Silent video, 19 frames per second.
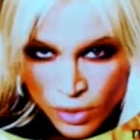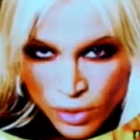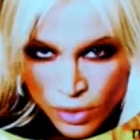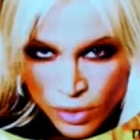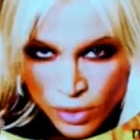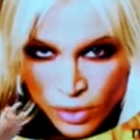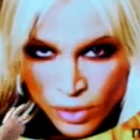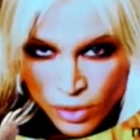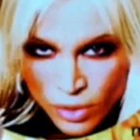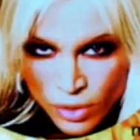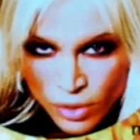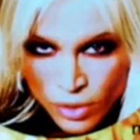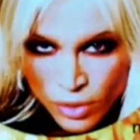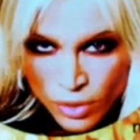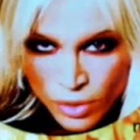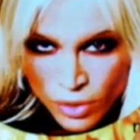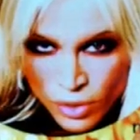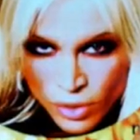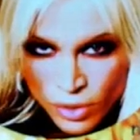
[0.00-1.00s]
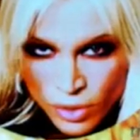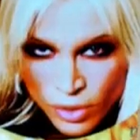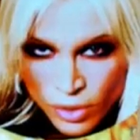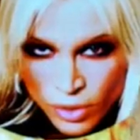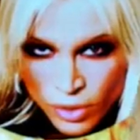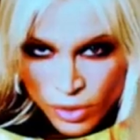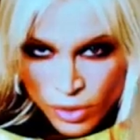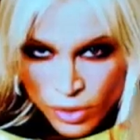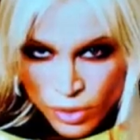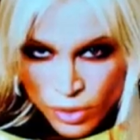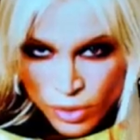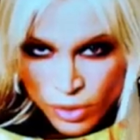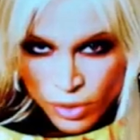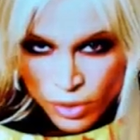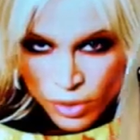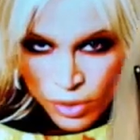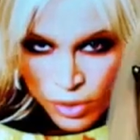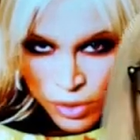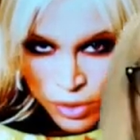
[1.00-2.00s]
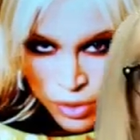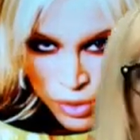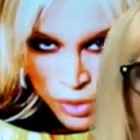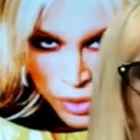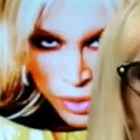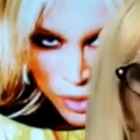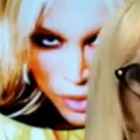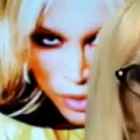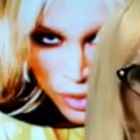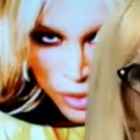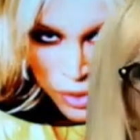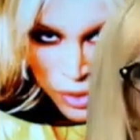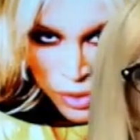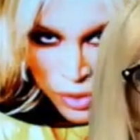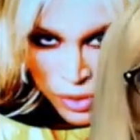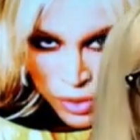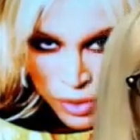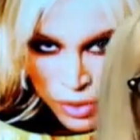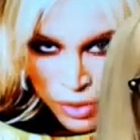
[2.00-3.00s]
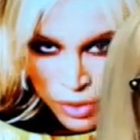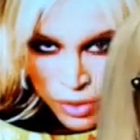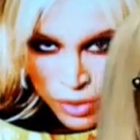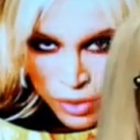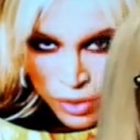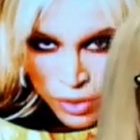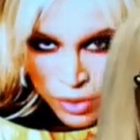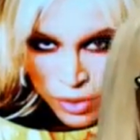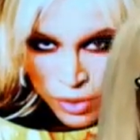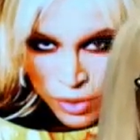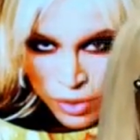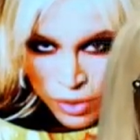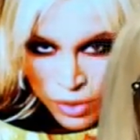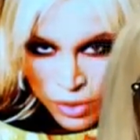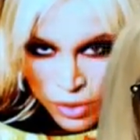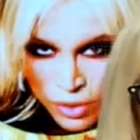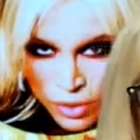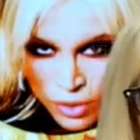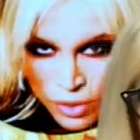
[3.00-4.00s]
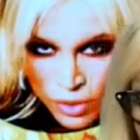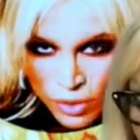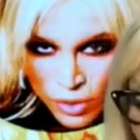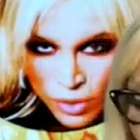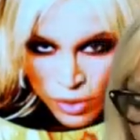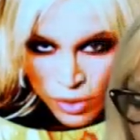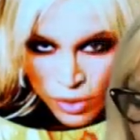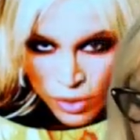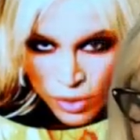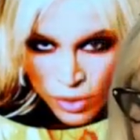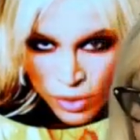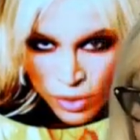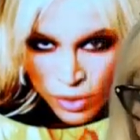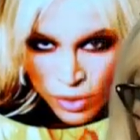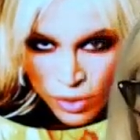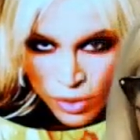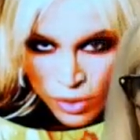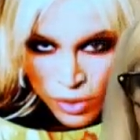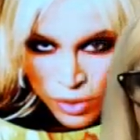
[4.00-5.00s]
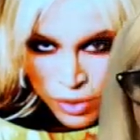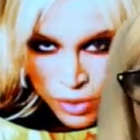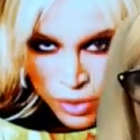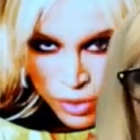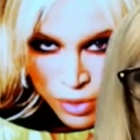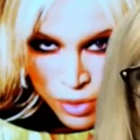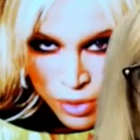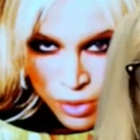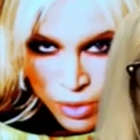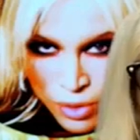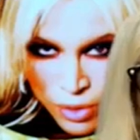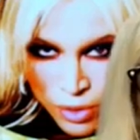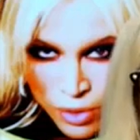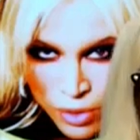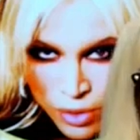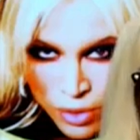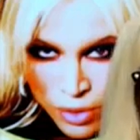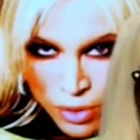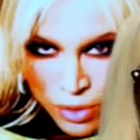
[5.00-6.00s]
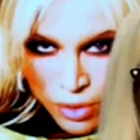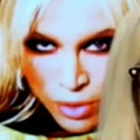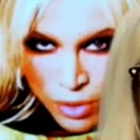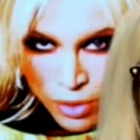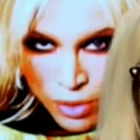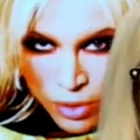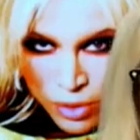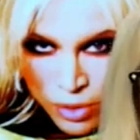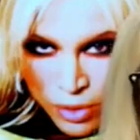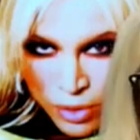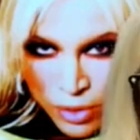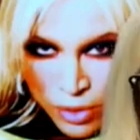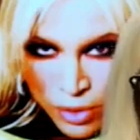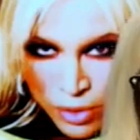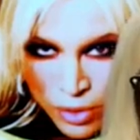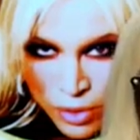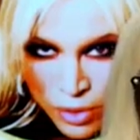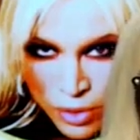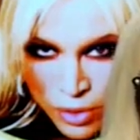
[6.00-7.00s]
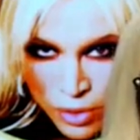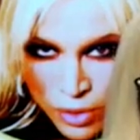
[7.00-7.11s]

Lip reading: The person shown says nothing.